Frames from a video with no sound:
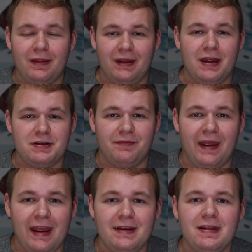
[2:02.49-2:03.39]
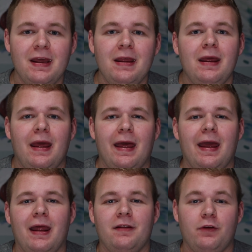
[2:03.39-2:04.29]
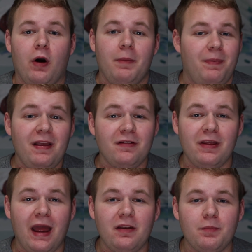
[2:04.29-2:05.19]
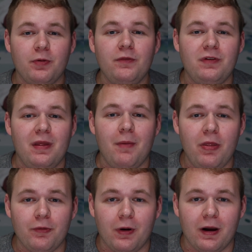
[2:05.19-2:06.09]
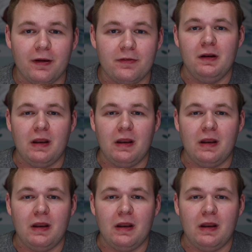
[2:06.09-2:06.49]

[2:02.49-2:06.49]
at the age of 8, and so I basically had to prove to them otherwise.